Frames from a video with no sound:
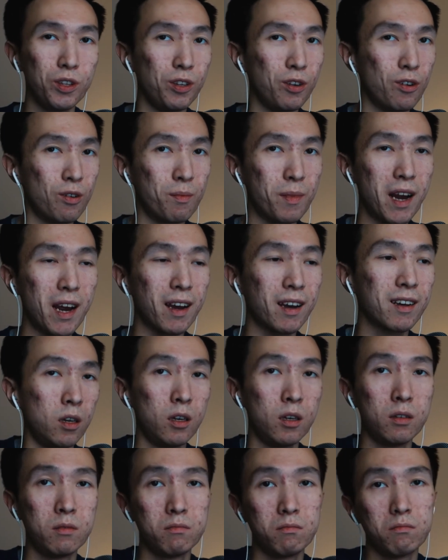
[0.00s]
with your Mac,
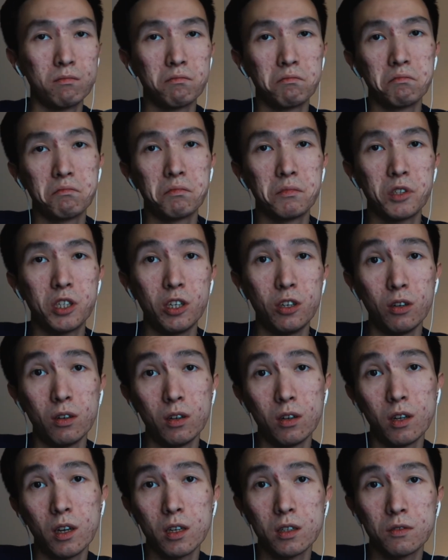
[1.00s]
and see
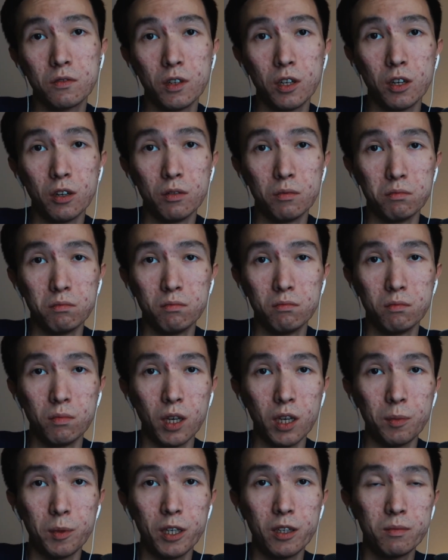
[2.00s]
you in the next video,
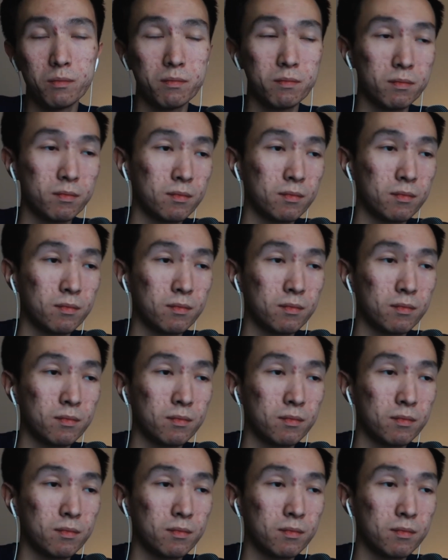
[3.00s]
maybe.